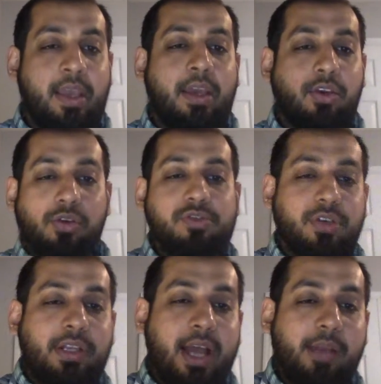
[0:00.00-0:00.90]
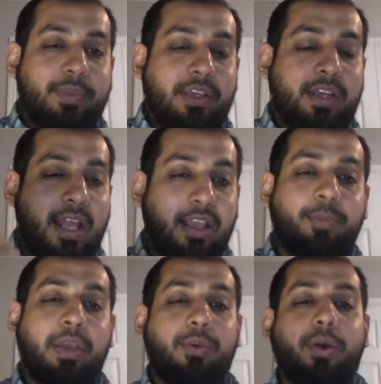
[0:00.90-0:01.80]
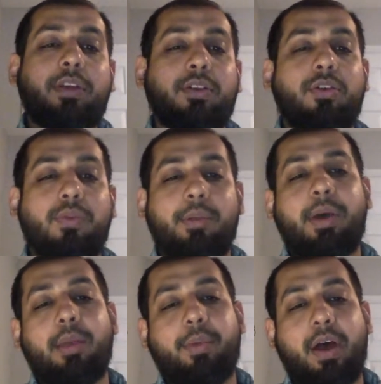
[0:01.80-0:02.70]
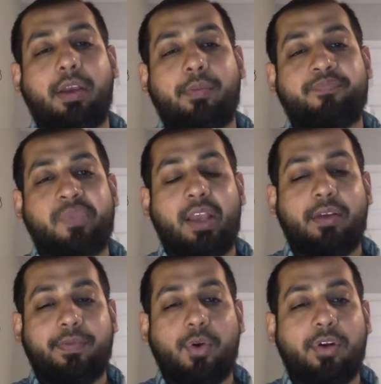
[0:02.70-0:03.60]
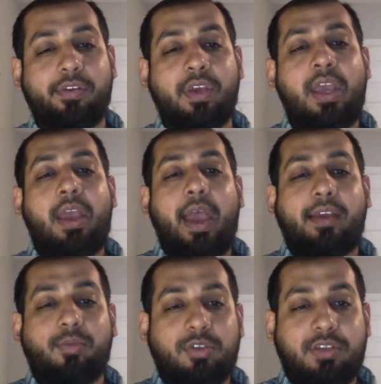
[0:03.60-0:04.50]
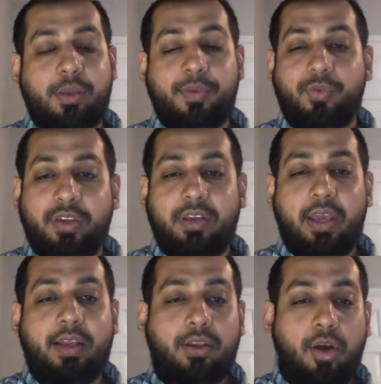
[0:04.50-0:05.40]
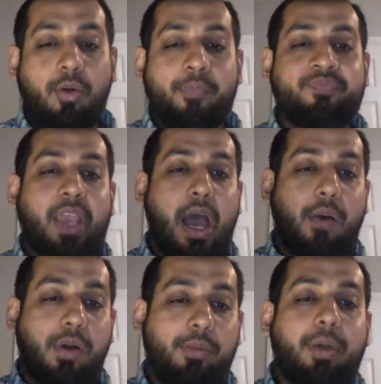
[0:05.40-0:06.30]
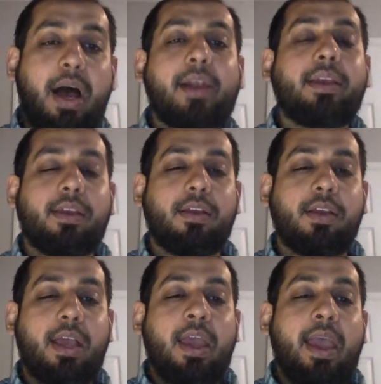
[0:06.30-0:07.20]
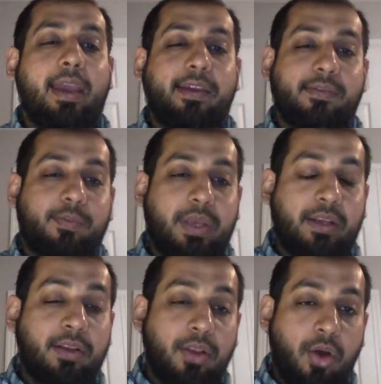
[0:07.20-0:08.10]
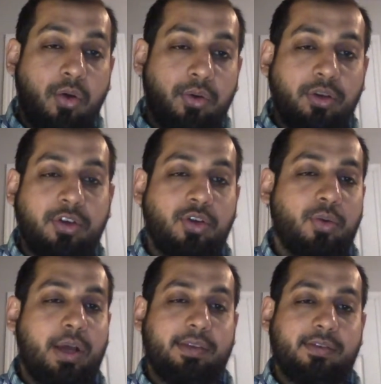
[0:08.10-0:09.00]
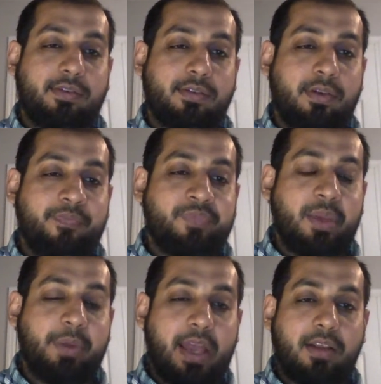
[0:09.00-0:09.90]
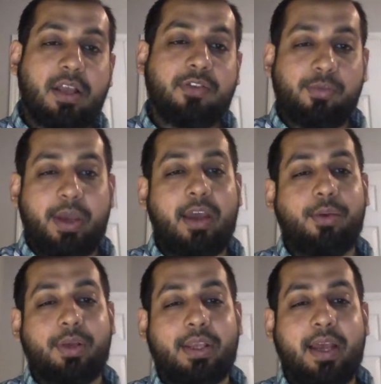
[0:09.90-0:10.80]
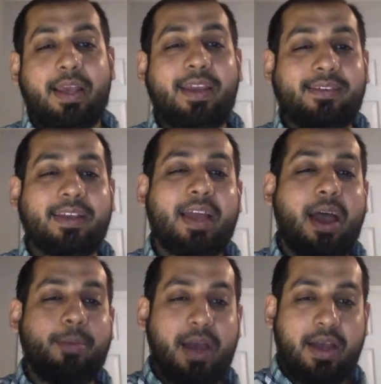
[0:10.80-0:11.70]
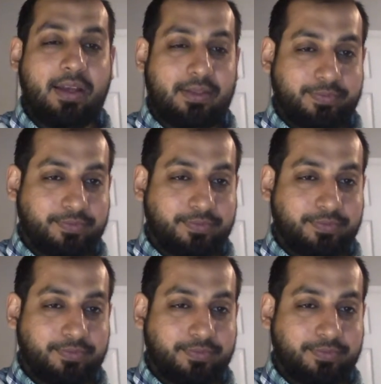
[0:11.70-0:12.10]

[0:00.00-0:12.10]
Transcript: You should not be telling me what to do with my body. And of course, as Muslims, we say that no, our body has been loaned to us by Allah subhanahu wa ta'ala. It's an amana.